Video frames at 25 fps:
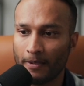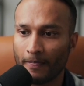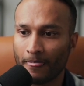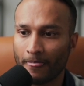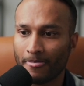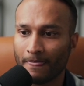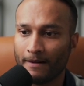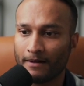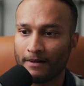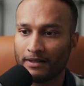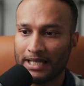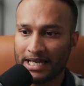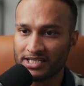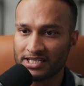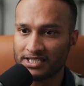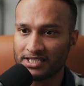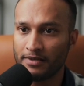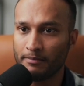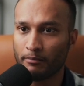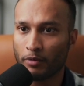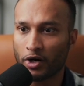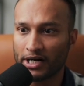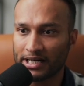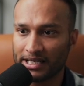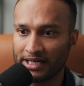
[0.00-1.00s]
Lastly,
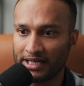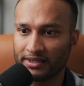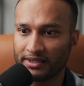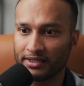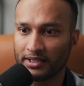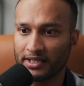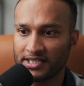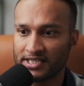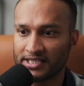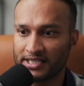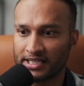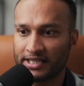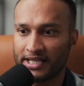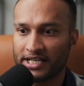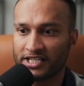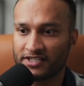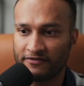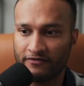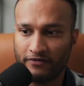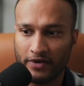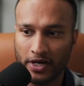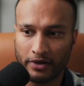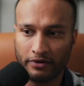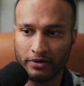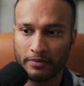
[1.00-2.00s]
marketing the listing. That's
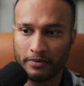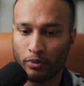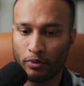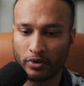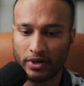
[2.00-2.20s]
very important.